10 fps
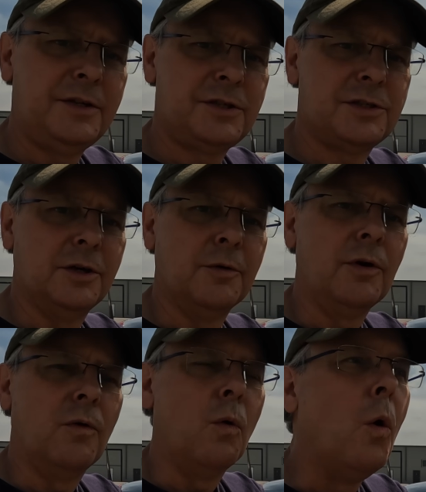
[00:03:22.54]

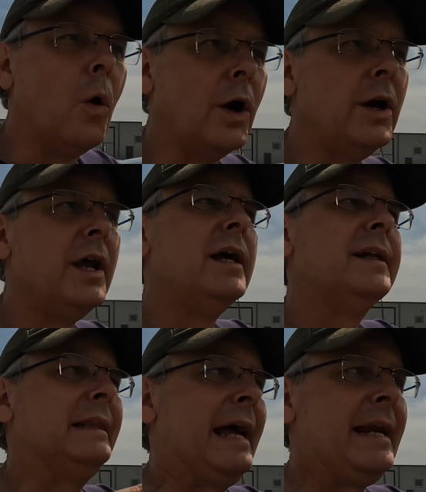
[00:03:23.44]
slower, or
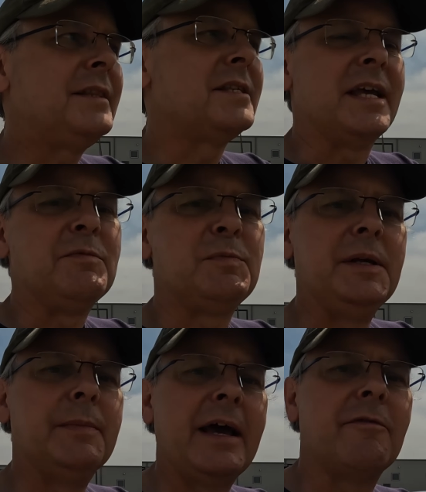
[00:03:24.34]
land at the same
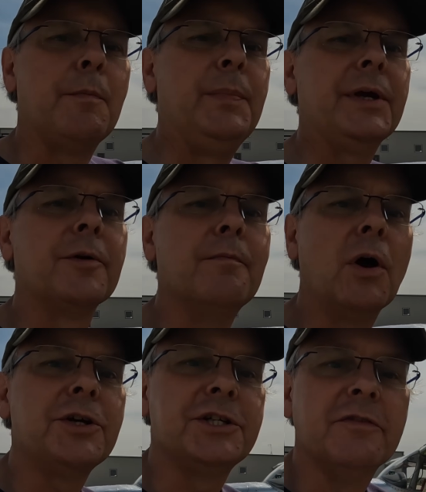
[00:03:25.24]
speed but have a bigger
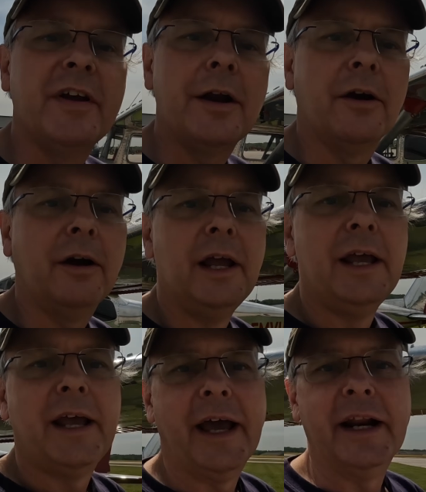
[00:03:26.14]
margin of error.
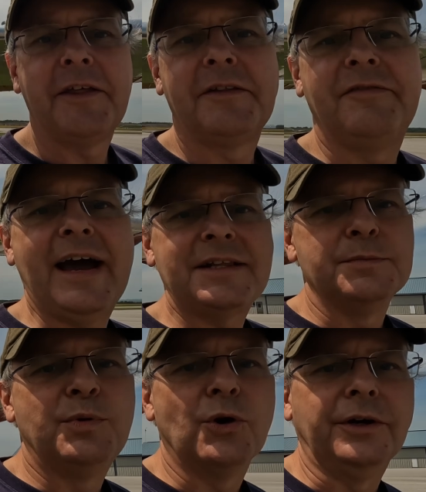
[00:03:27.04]
And I think that's
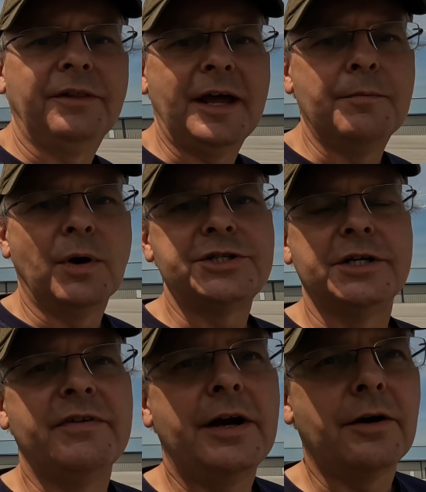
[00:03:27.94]
important, that
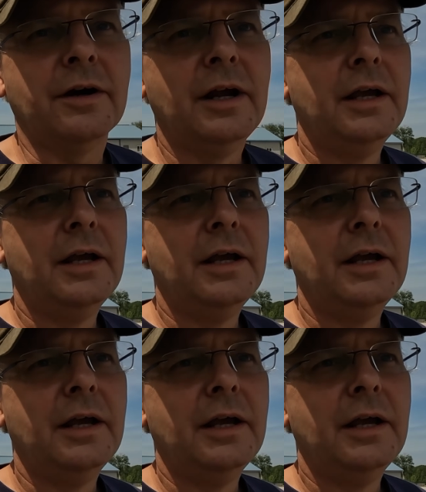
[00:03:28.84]
margin of error.